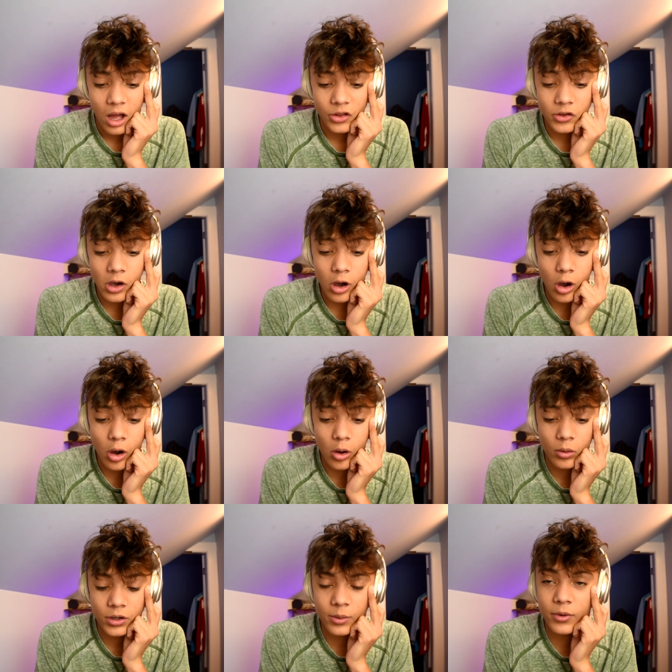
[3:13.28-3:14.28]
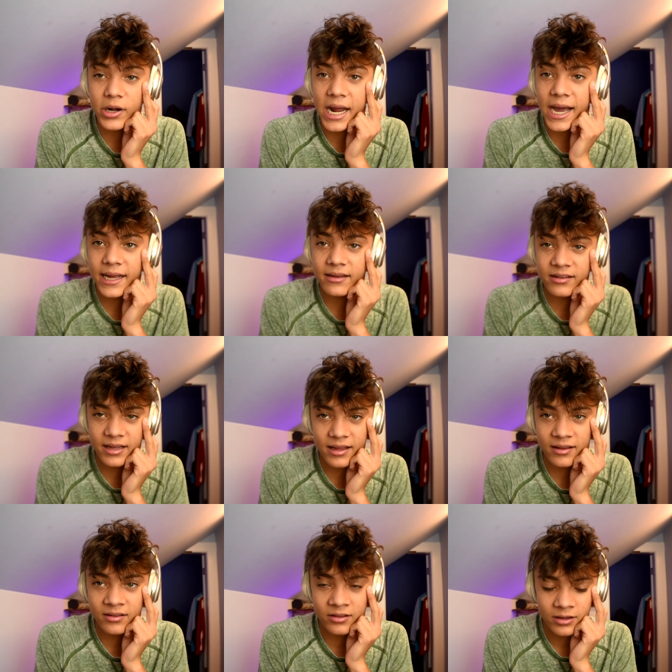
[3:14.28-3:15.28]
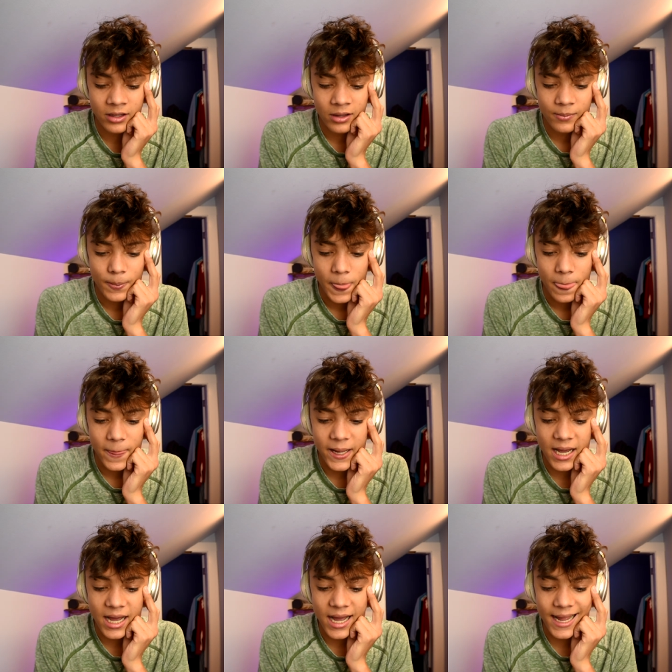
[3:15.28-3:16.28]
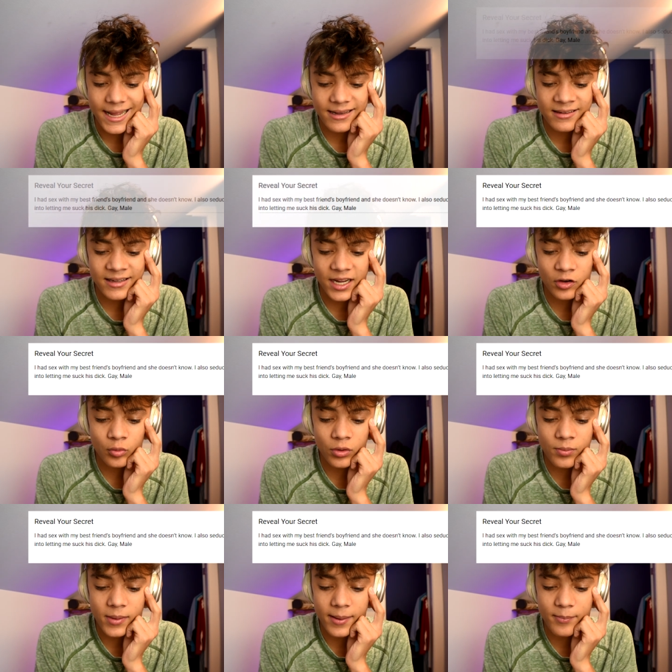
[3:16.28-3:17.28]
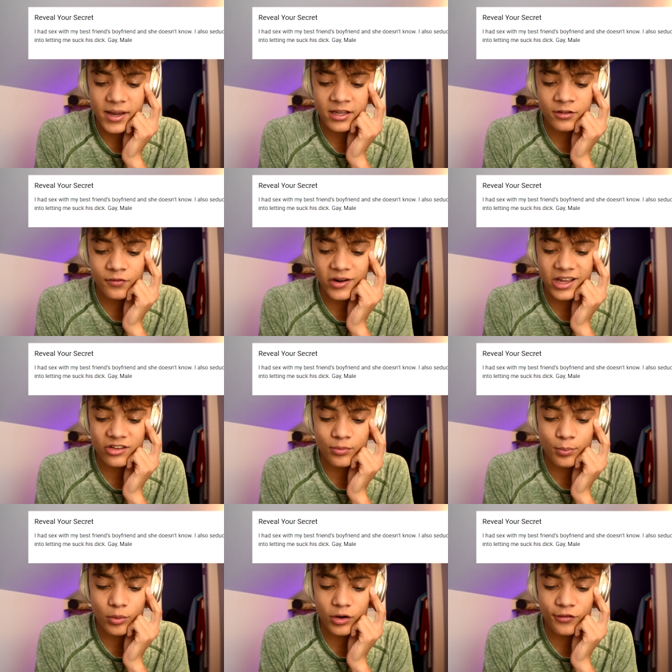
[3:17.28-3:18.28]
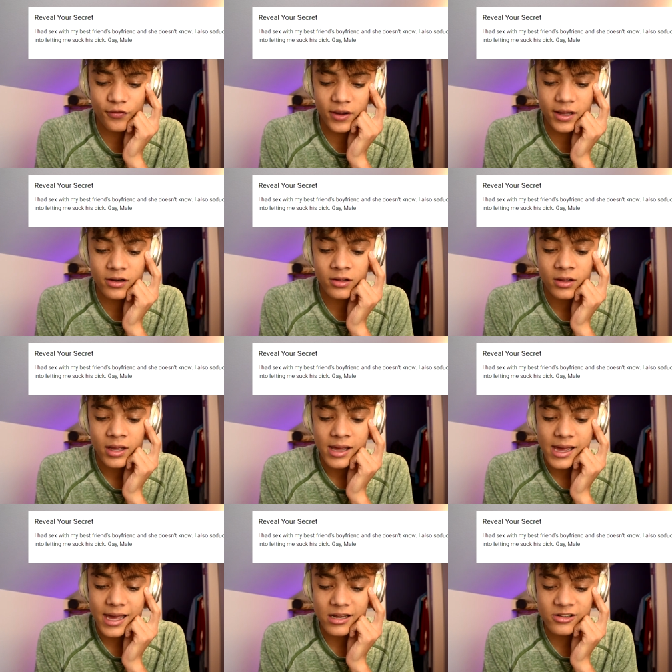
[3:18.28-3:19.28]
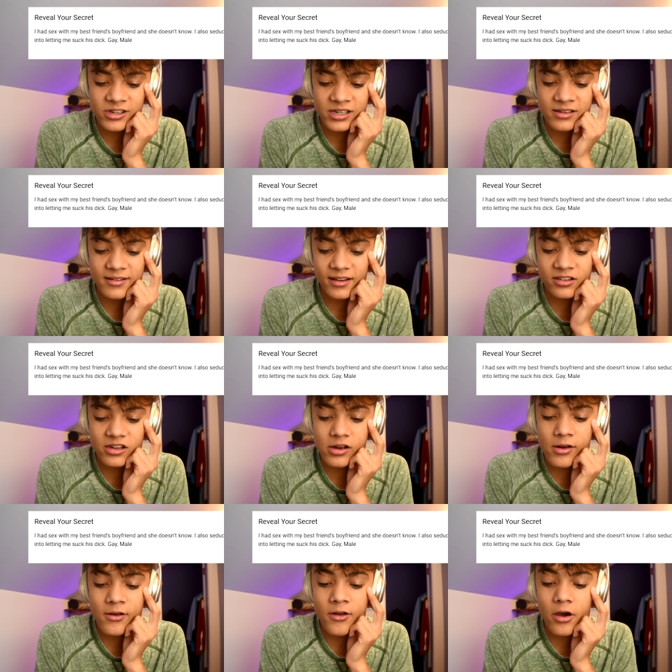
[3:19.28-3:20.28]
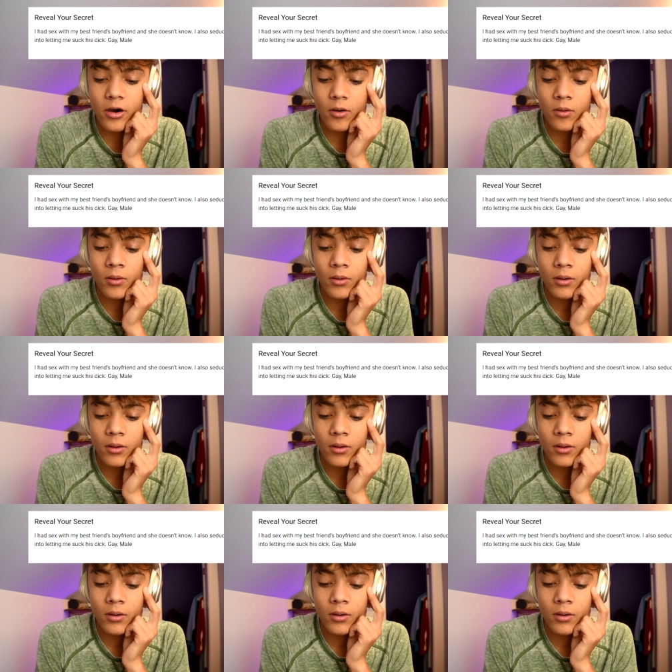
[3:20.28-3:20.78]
No. Number 9 says, "I had sex with my best friend's boyfriend, and she doesn't know."